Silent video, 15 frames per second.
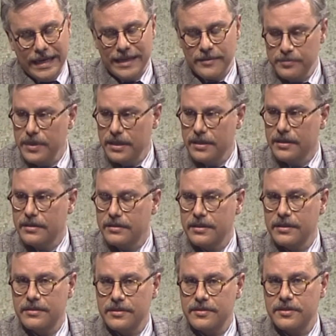
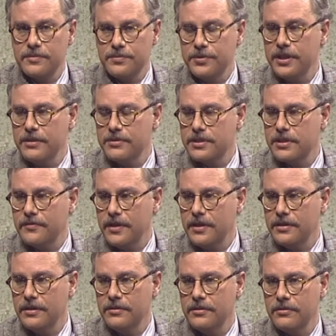admitted that this debris was of
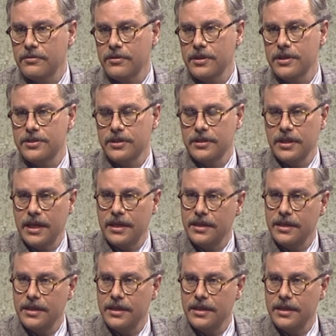unknown origin,